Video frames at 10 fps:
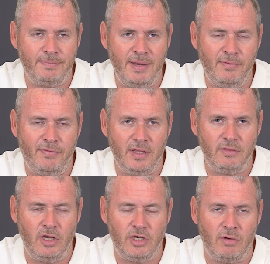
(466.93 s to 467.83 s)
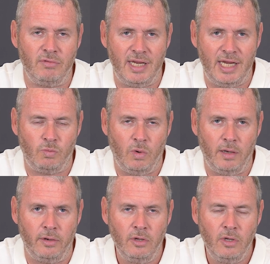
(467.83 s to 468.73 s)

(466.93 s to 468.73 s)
People think that you don't need one.